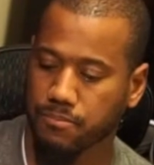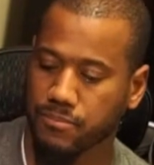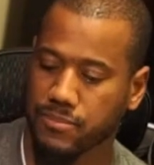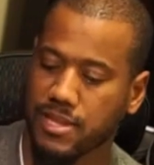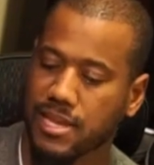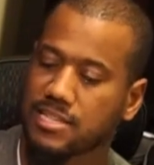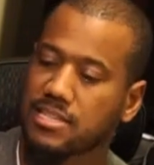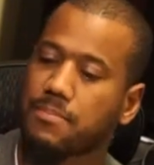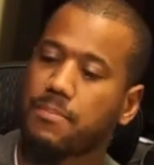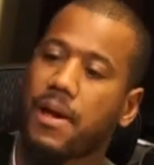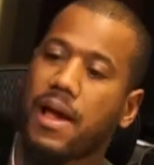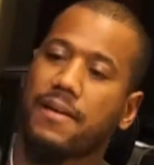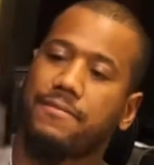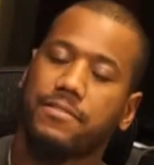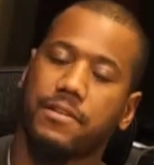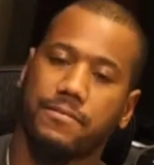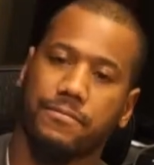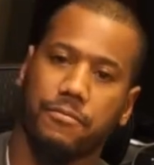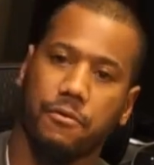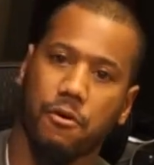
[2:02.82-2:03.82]
There's a
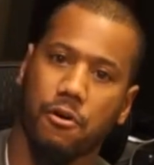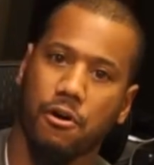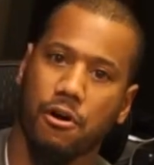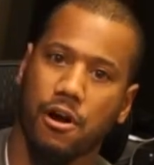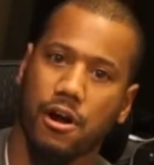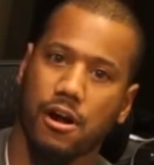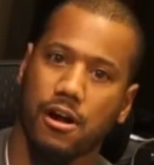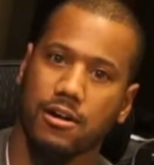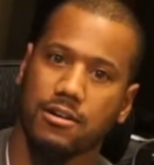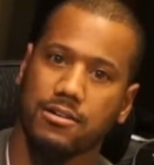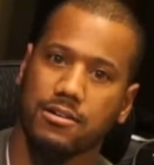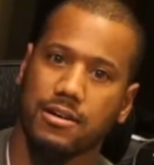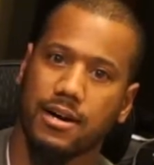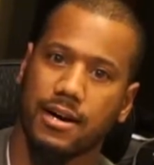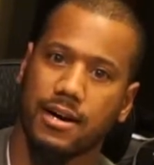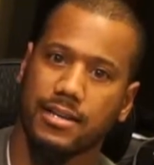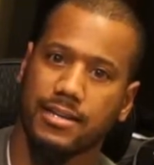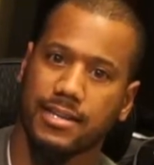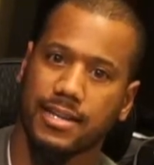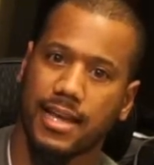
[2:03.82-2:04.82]
pamphlet for
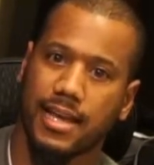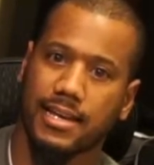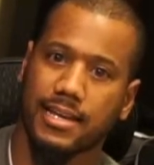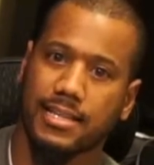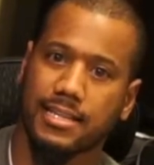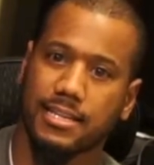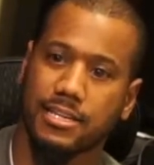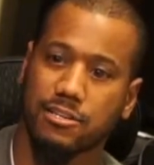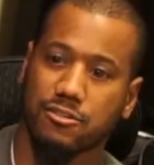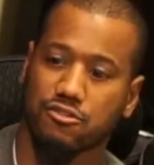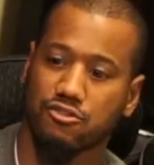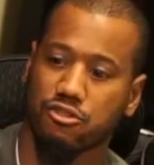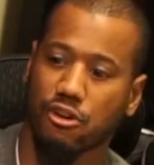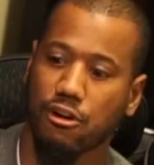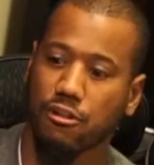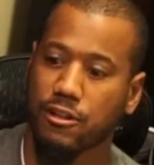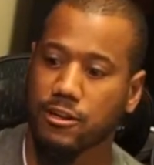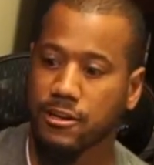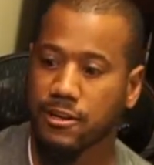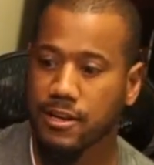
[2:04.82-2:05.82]
an Elite
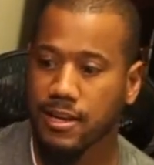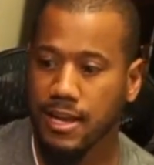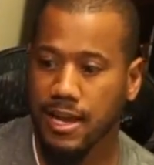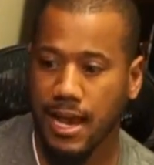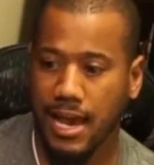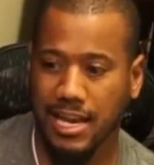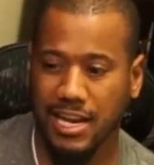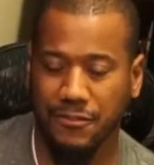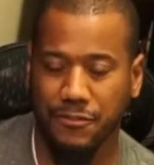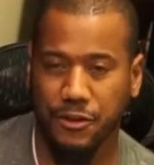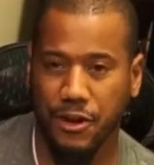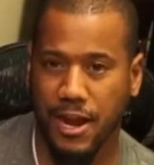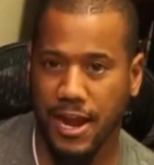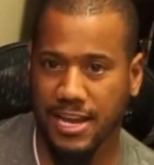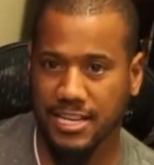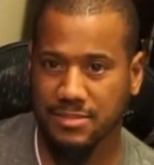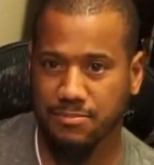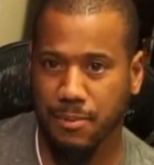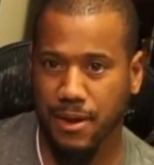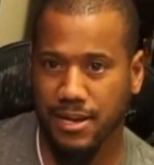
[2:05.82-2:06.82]
controller. And if you're
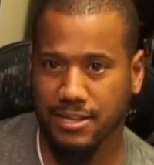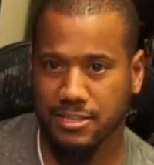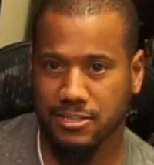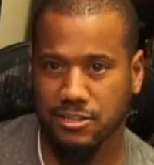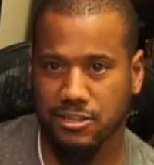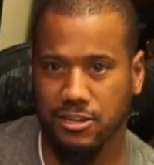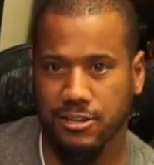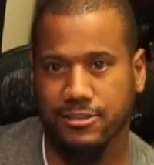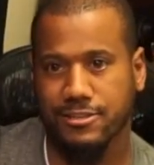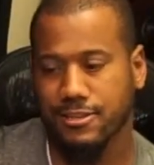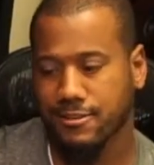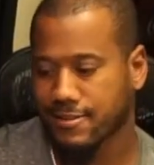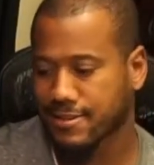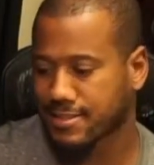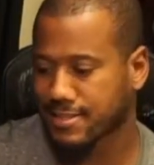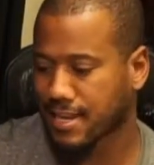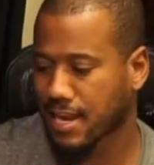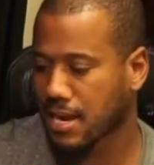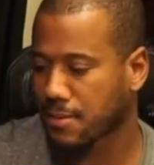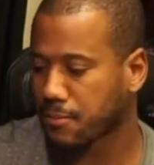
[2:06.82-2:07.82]
an Xbox and you're a
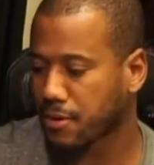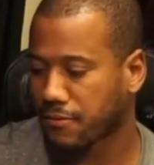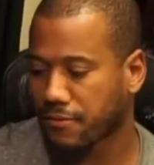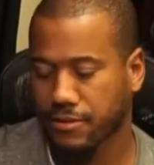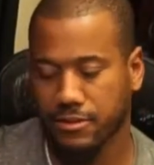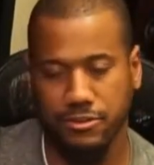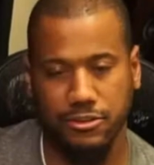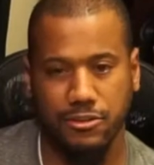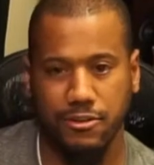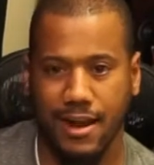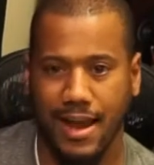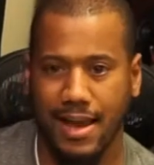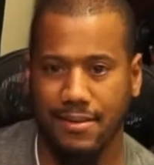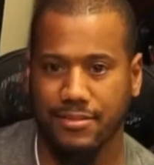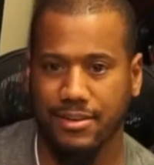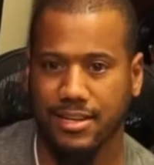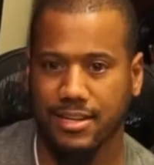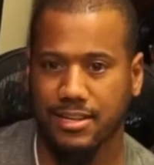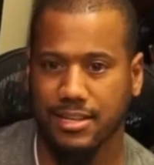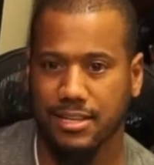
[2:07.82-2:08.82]
serious gamer and you don't have
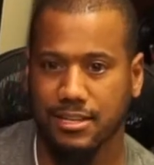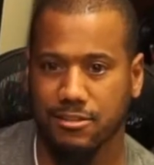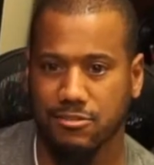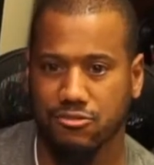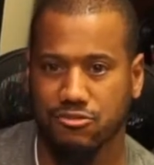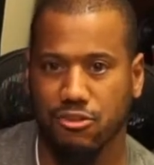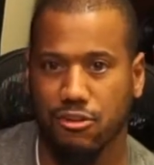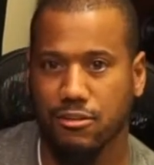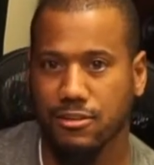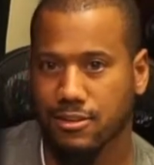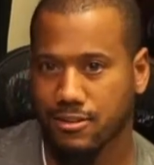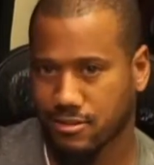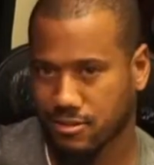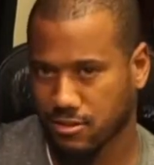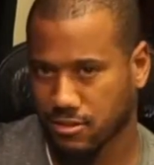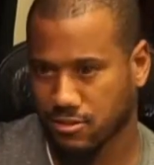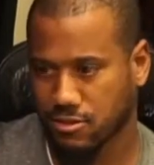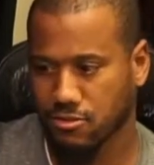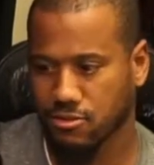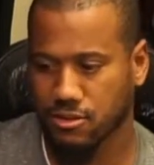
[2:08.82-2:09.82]
an Elite controller,
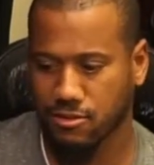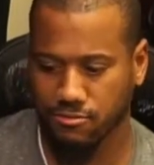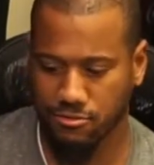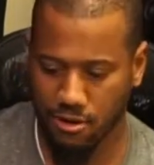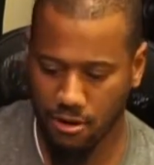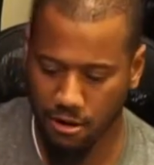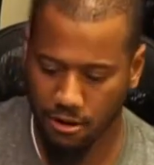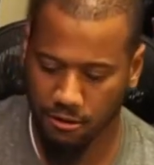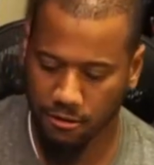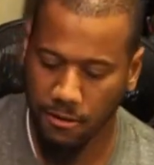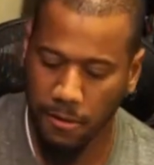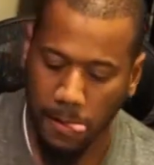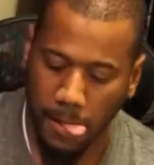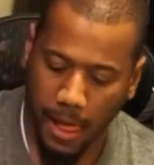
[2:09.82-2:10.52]
you're doing it wrong.